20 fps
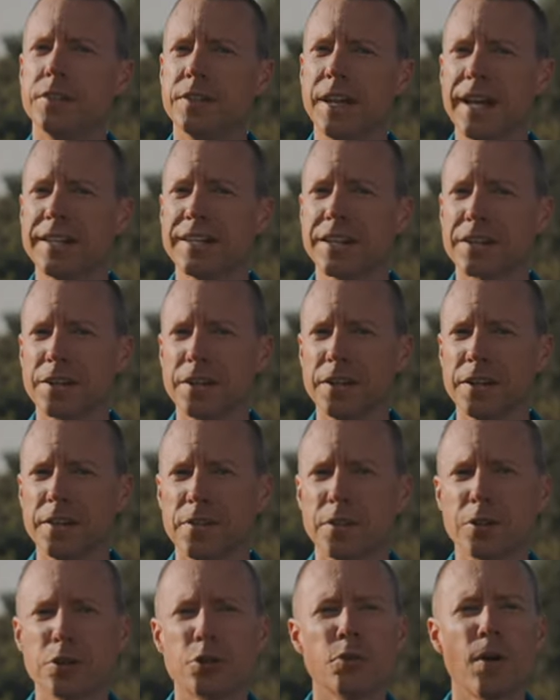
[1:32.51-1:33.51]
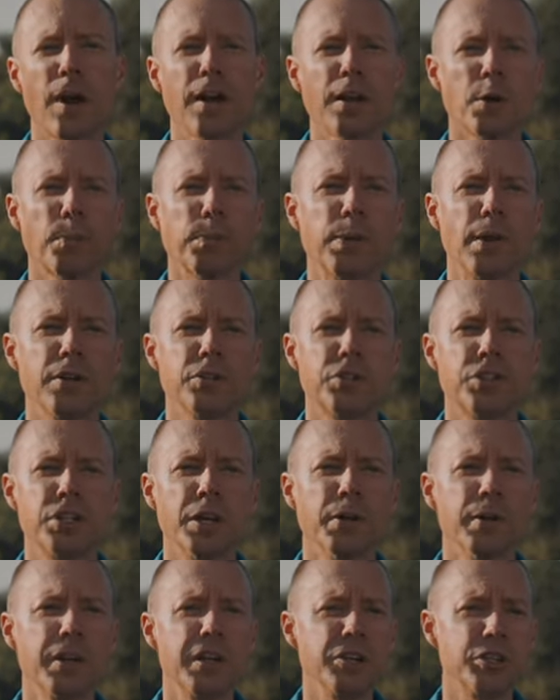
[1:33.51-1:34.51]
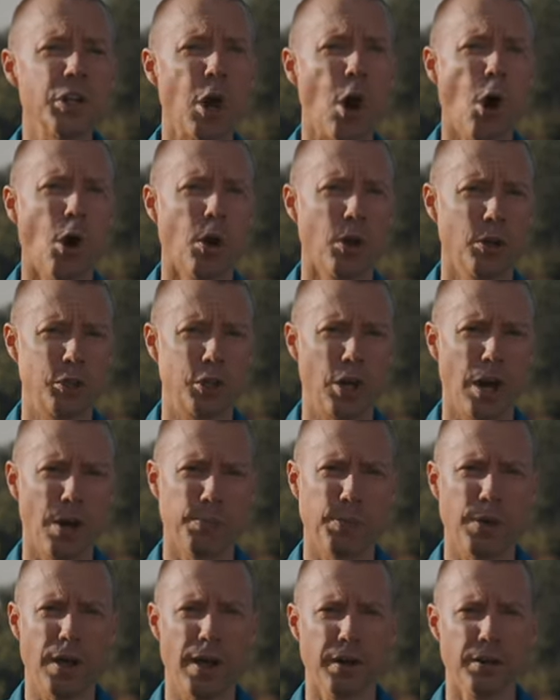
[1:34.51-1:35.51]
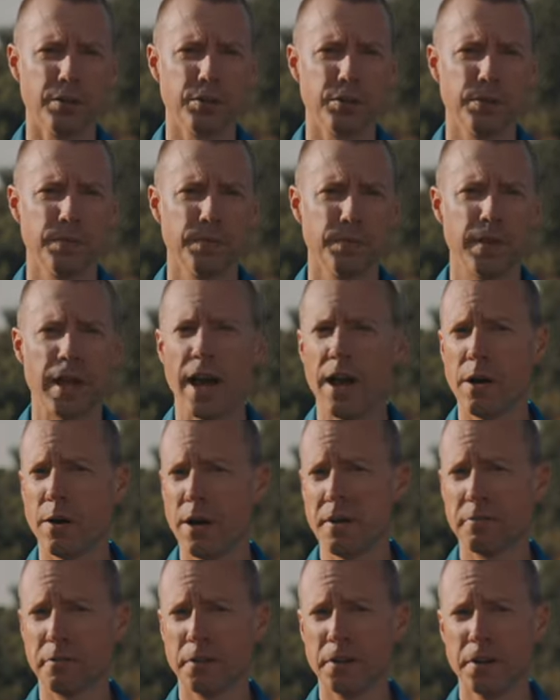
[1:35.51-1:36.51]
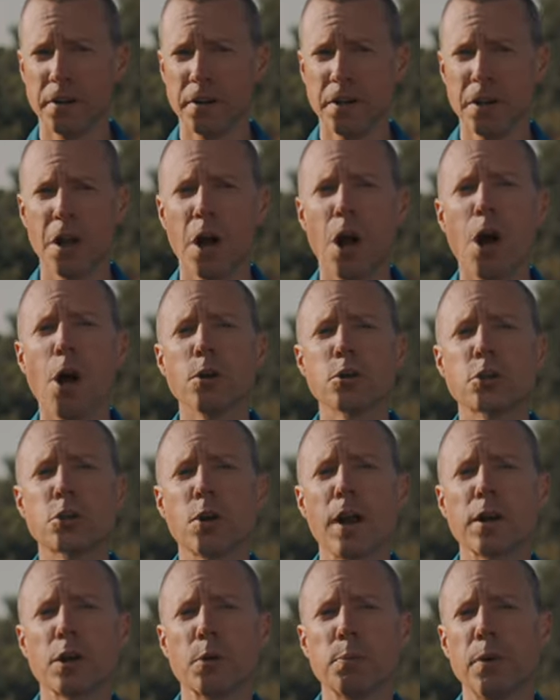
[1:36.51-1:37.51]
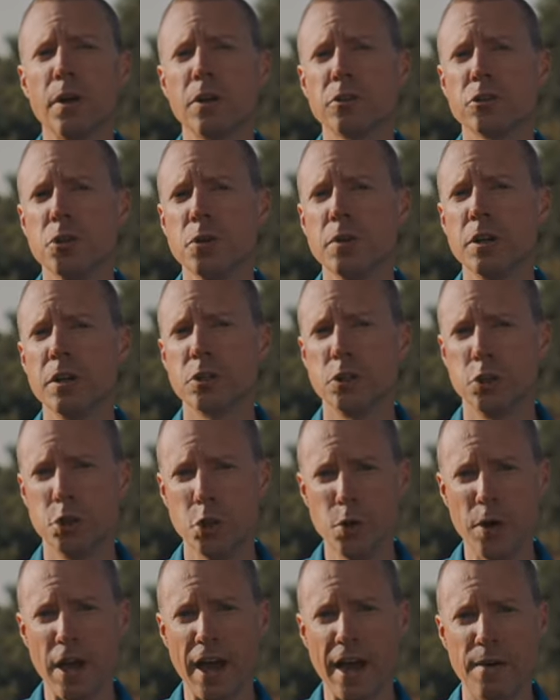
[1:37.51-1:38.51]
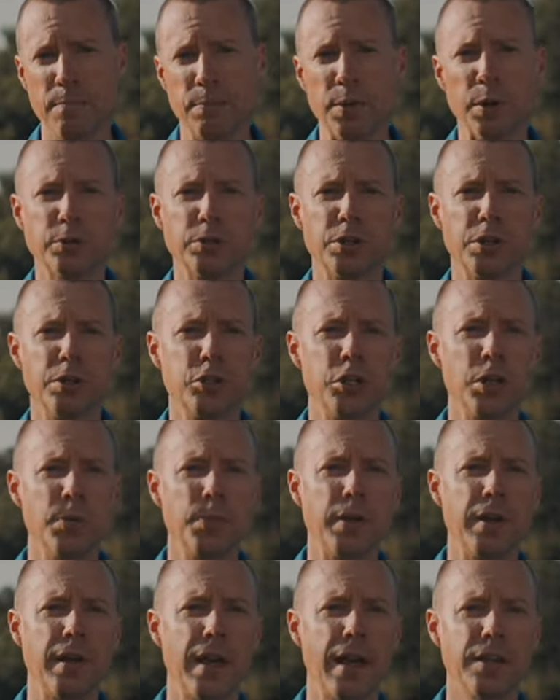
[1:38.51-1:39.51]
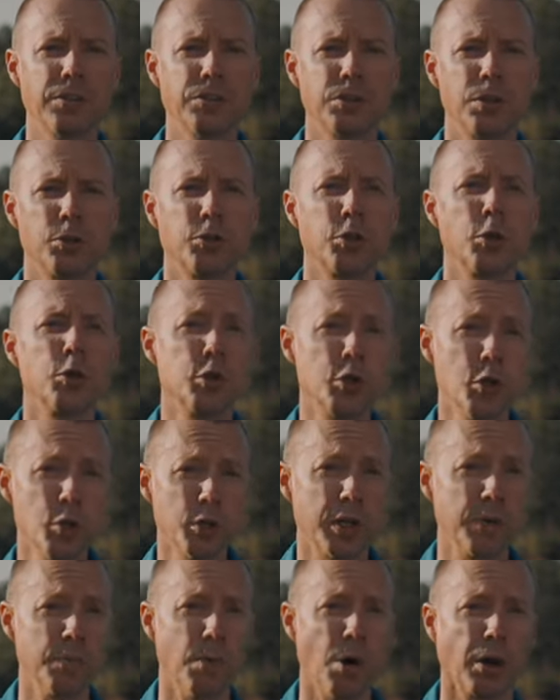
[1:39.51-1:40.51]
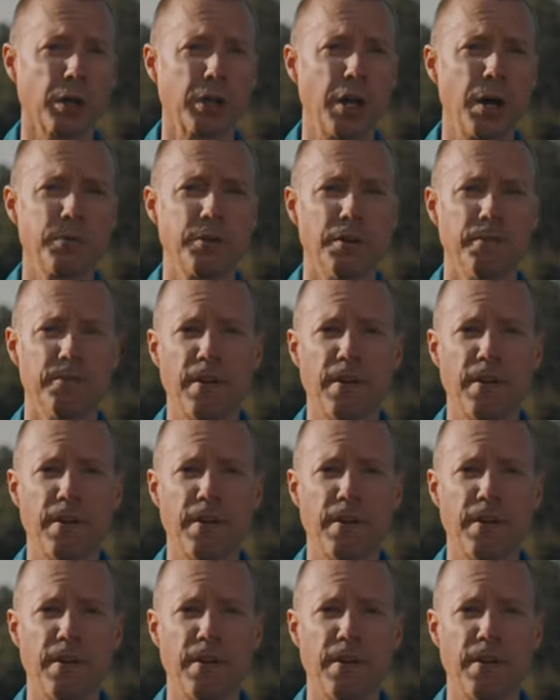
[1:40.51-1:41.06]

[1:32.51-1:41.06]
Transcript: Technically, the Striker Plus series aren't chart plotters. However, all Striker Plus units do have built-in GPS, so you can mark up to